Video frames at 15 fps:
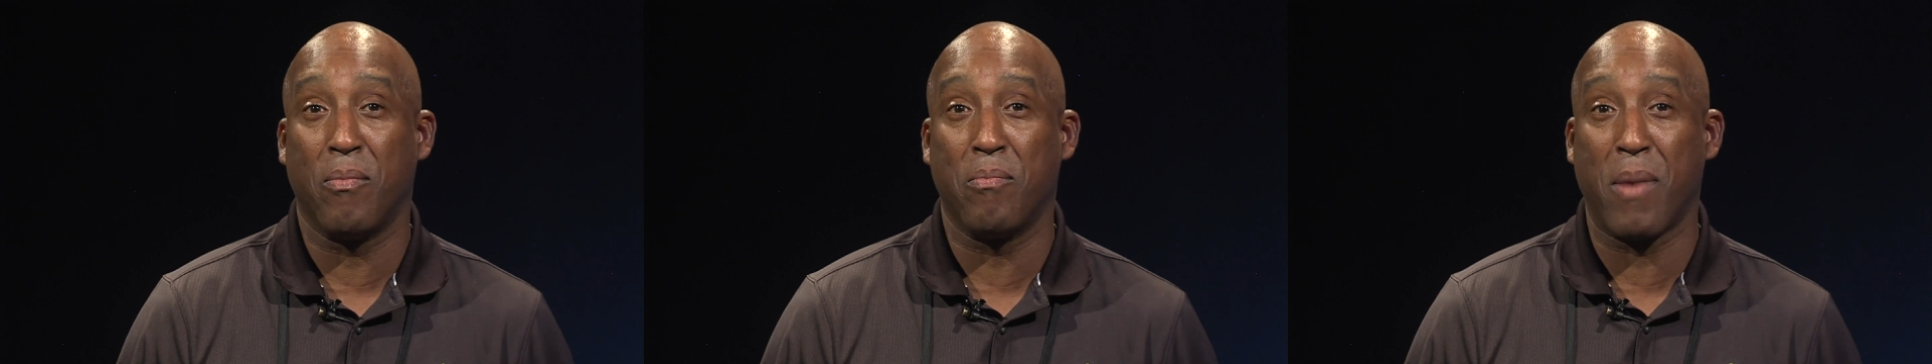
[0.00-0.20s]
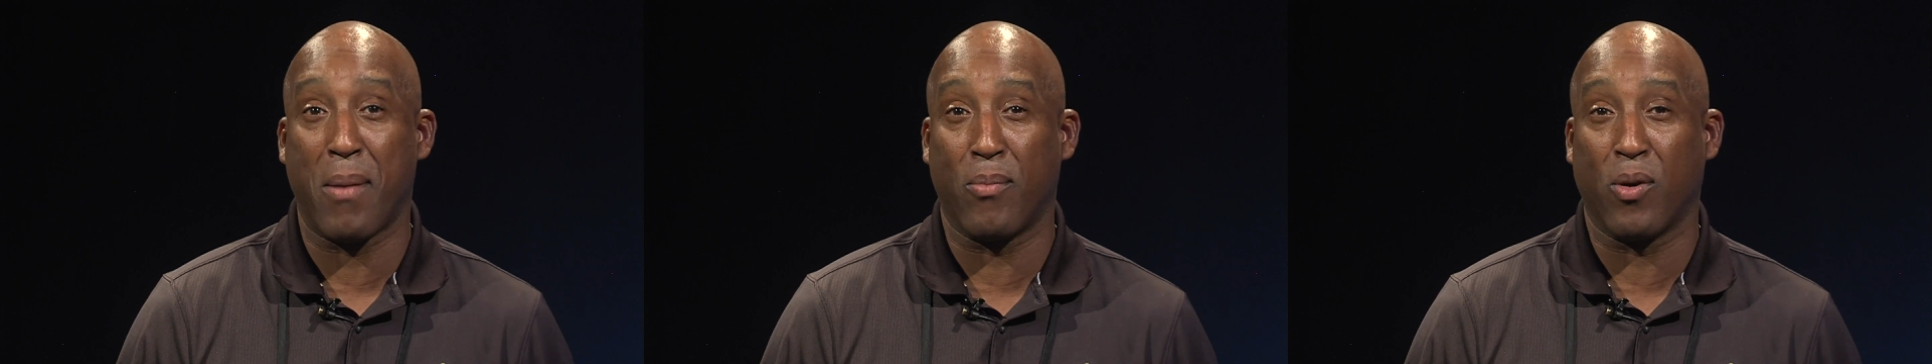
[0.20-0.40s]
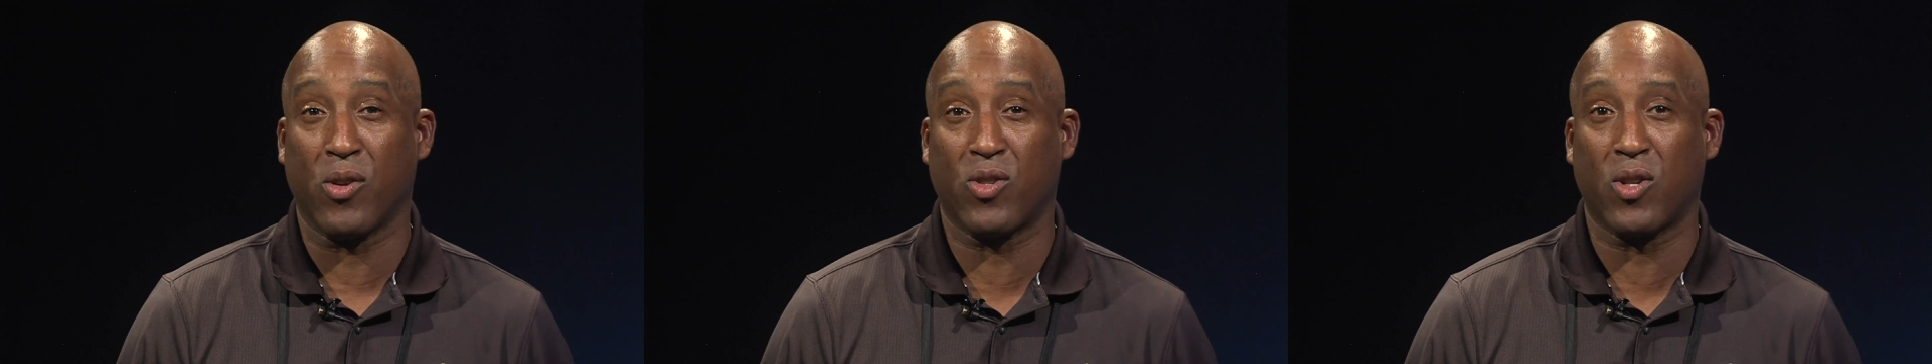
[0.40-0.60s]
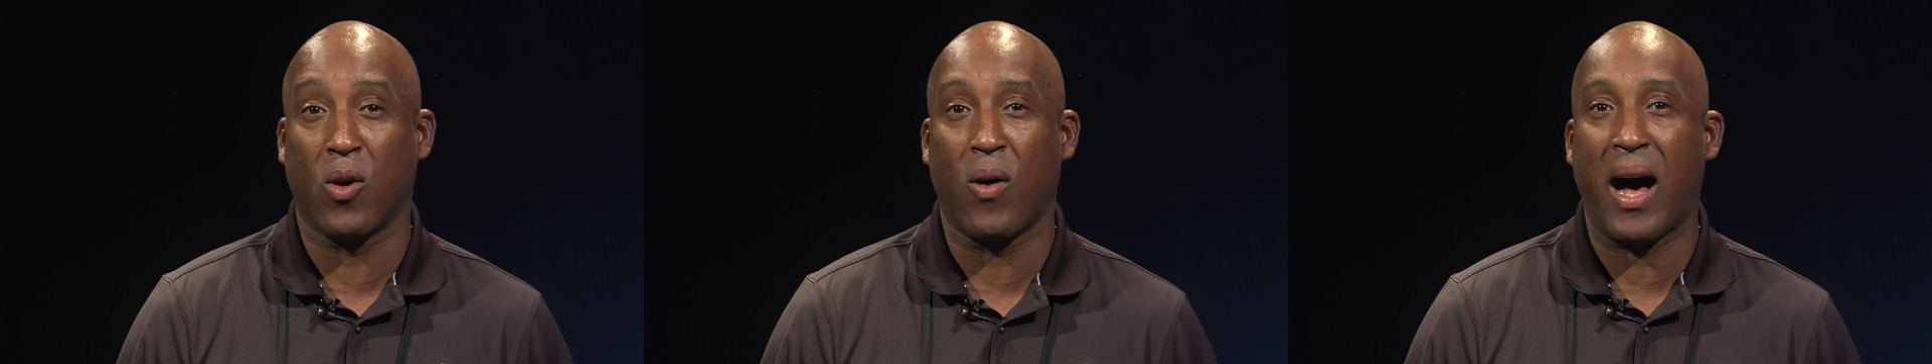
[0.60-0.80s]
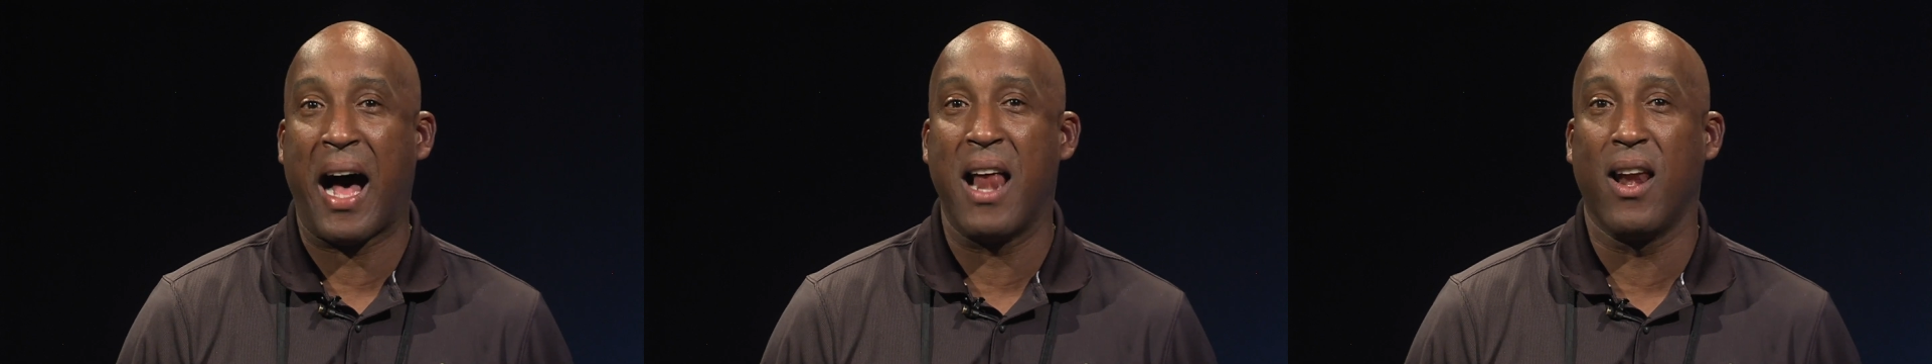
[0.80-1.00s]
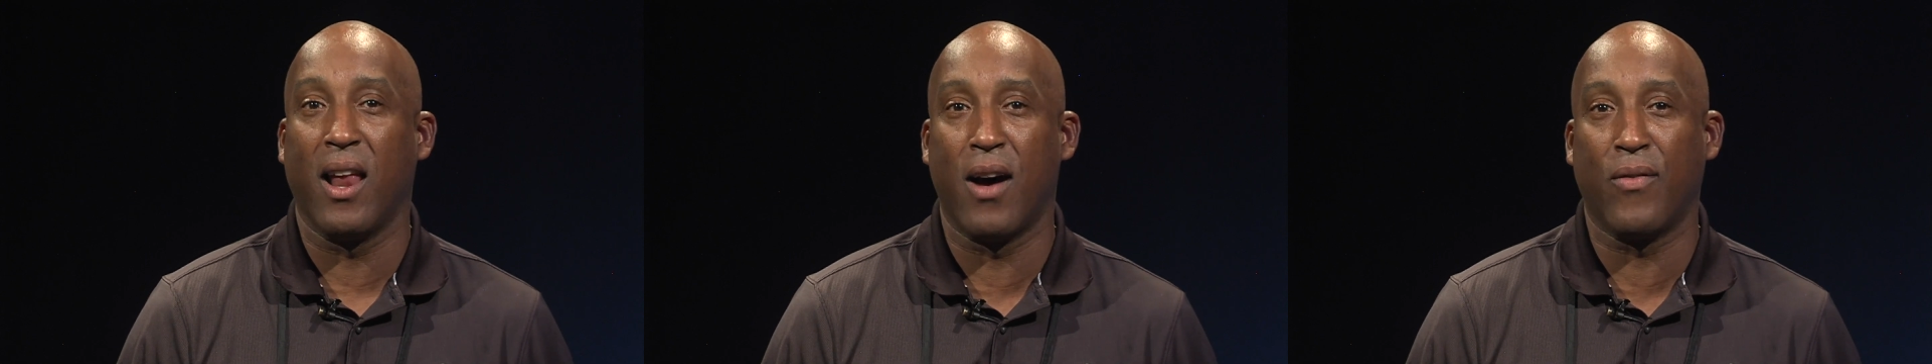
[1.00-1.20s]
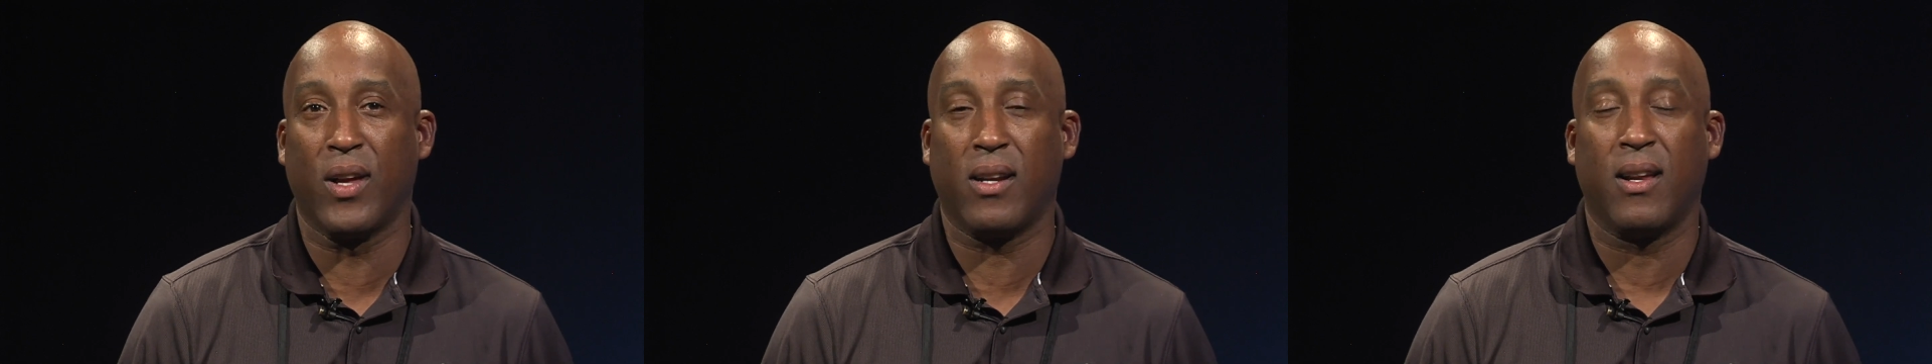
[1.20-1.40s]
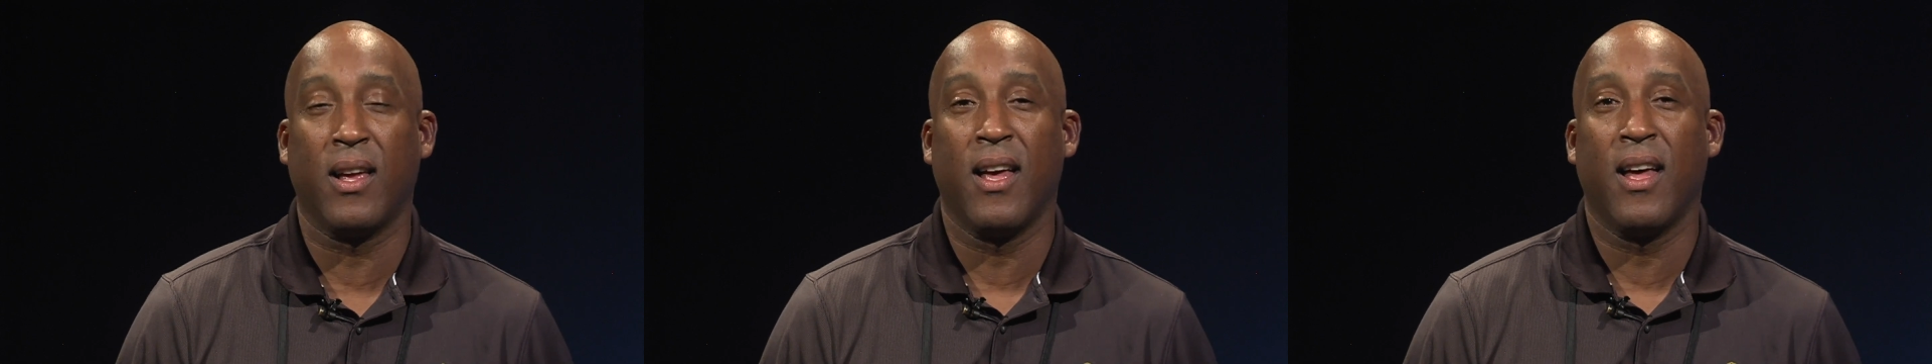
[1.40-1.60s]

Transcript: members. So I love it.